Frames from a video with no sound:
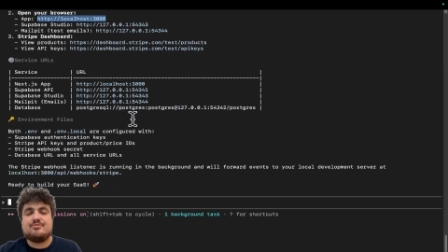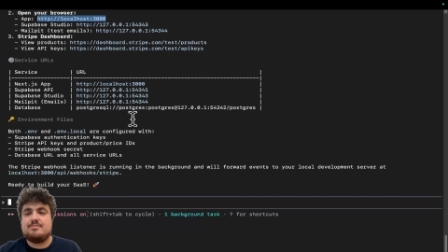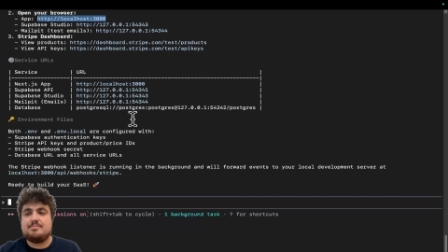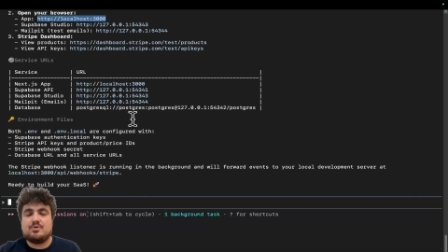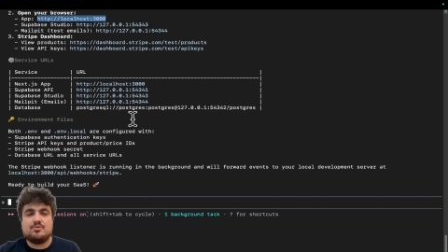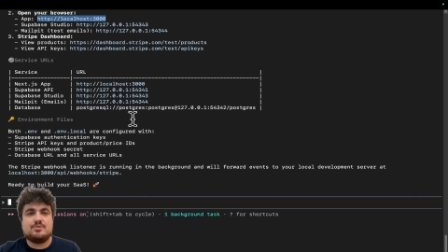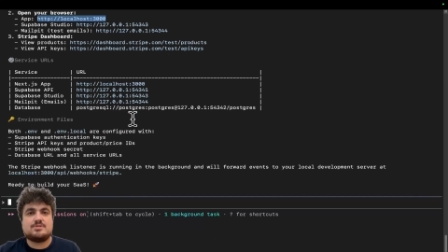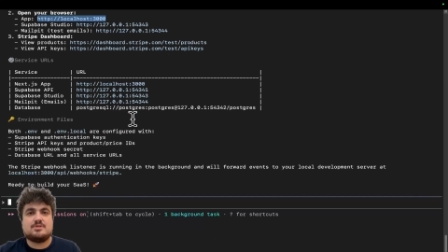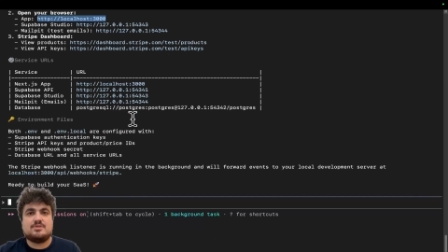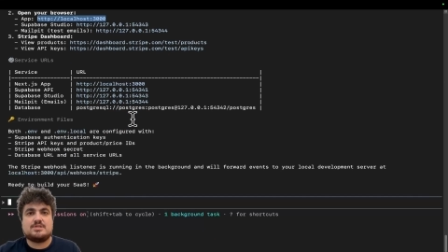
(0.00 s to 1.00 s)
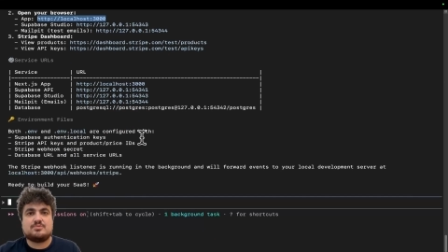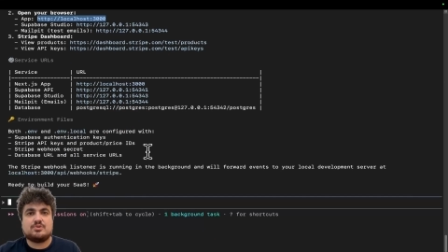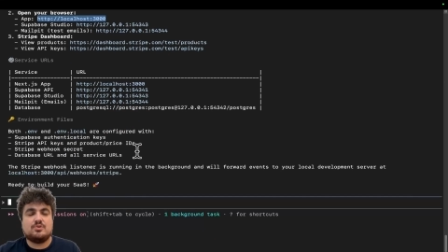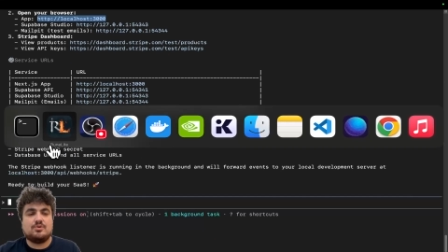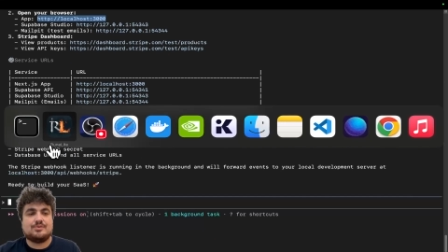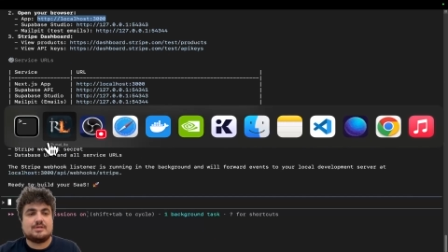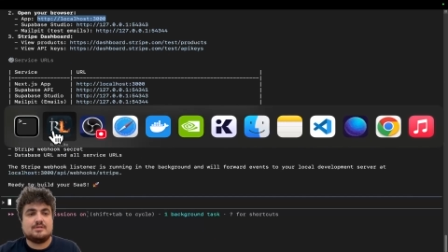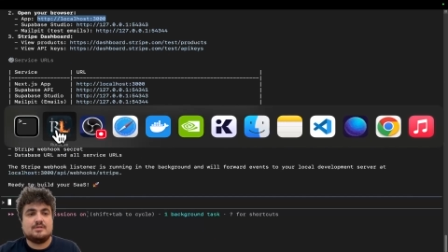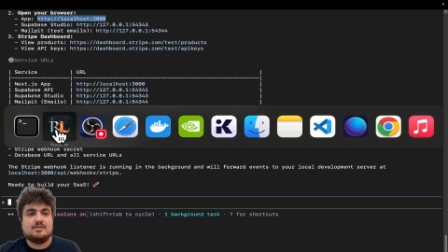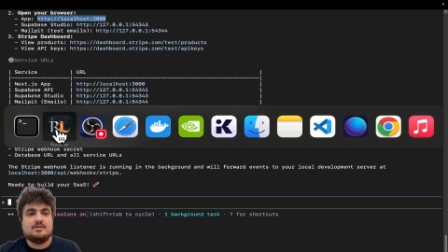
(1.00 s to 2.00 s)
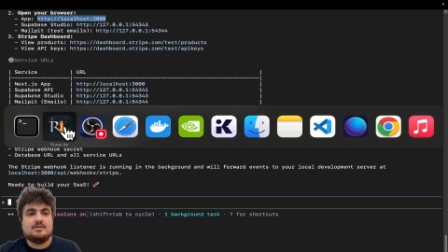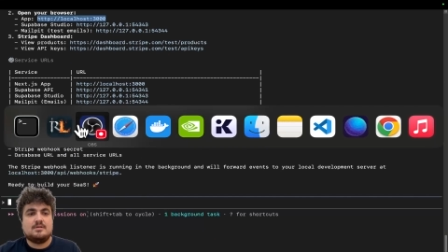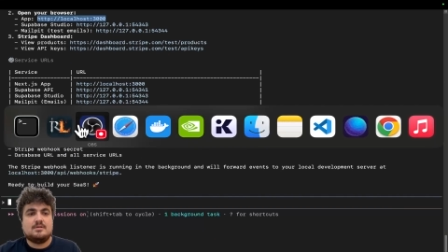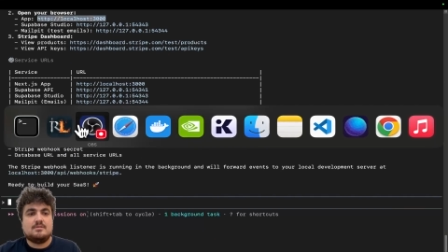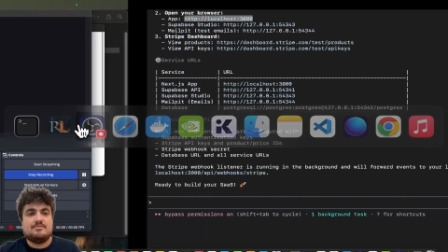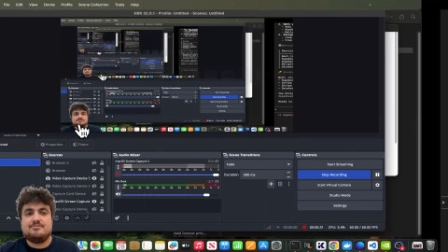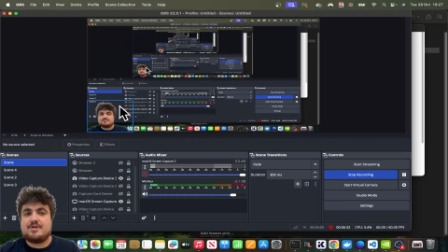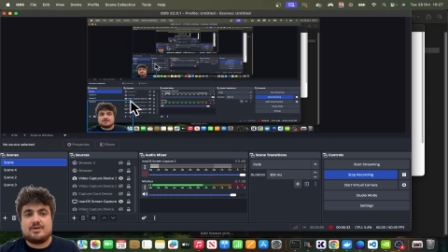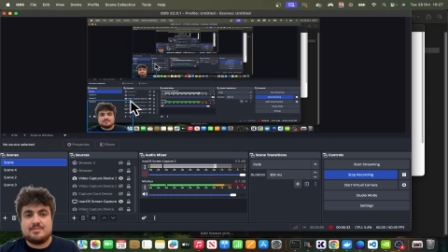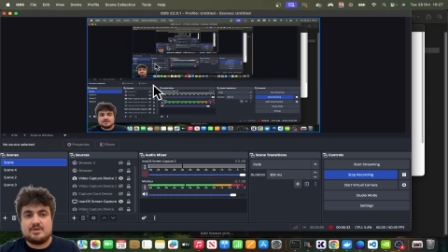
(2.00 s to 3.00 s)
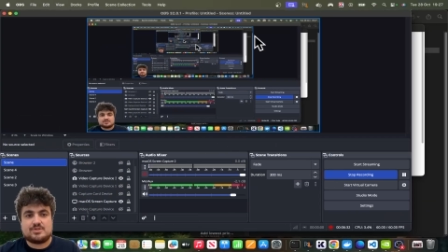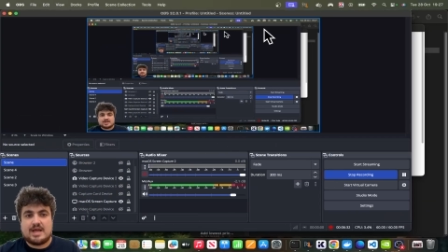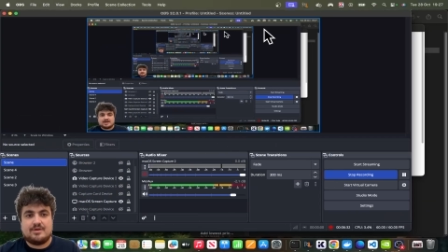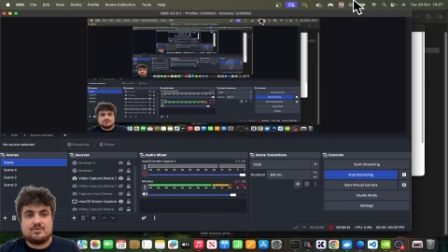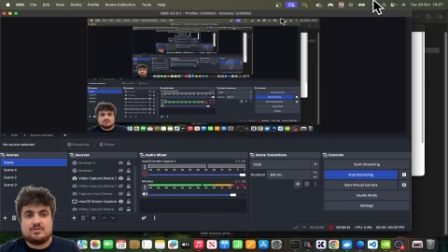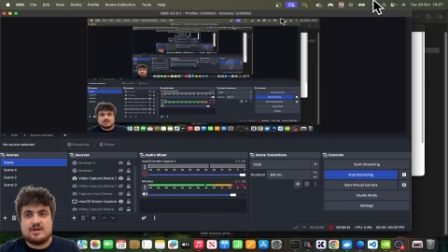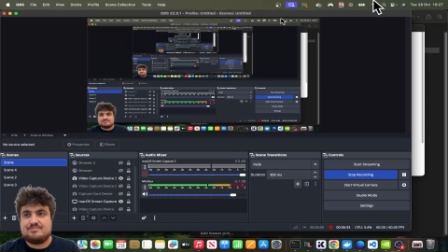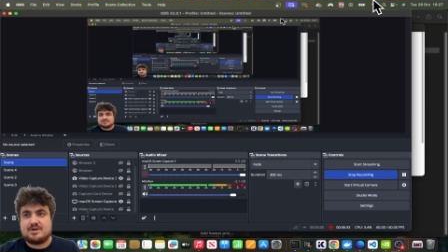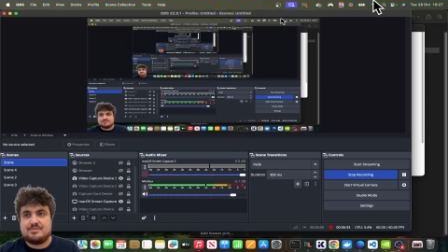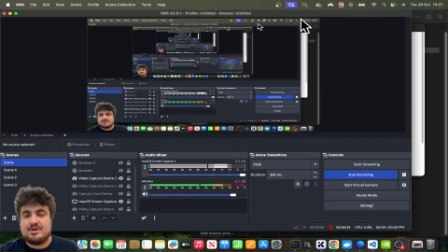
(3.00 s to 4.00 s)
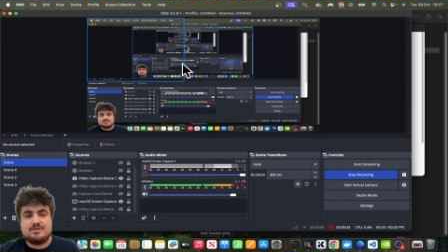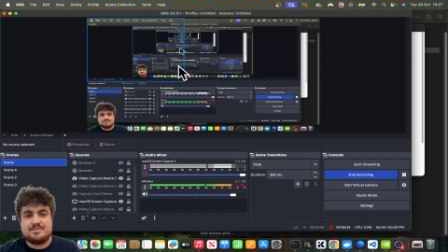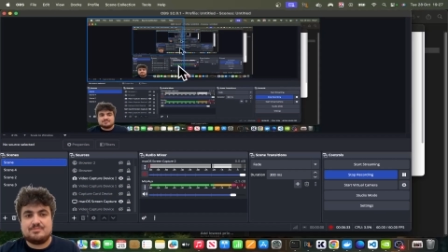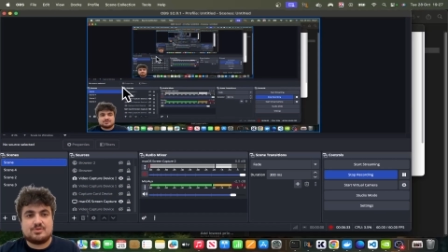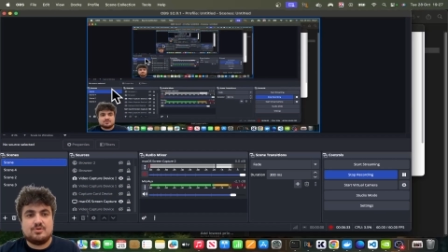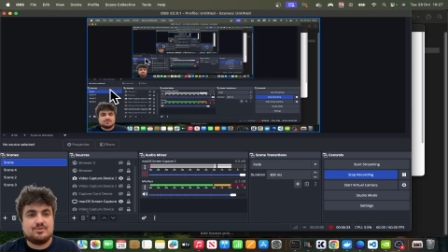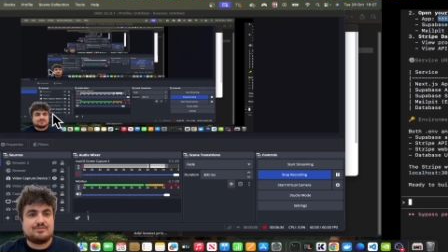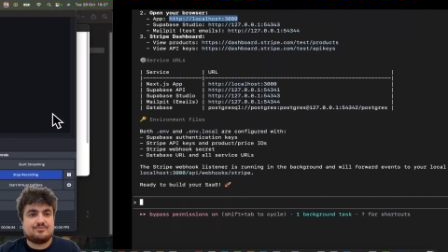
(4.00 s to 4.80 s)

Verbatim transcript: I haven't paused this recording very much at all. I've probably only been